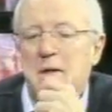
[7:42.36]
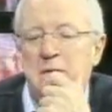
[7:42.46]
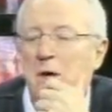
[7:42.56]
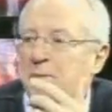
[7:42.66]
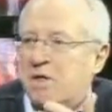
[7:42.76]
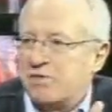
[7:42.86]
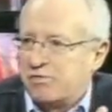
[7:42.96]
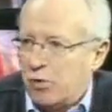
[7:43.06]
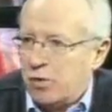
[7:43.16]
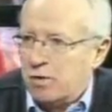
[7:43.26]
Not because
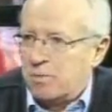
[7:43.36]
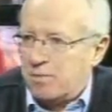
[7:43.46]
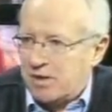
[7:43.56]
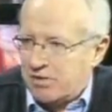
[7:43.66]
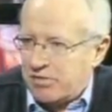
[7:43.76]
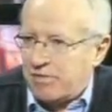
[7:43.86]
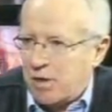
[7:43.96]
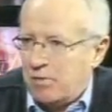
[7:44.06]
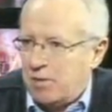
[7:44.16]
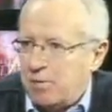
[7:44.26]
of oil, but because of the
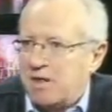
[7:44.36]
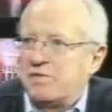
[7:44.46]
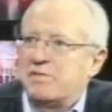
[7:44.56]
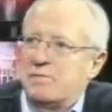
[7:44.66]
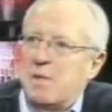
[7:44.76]
holy places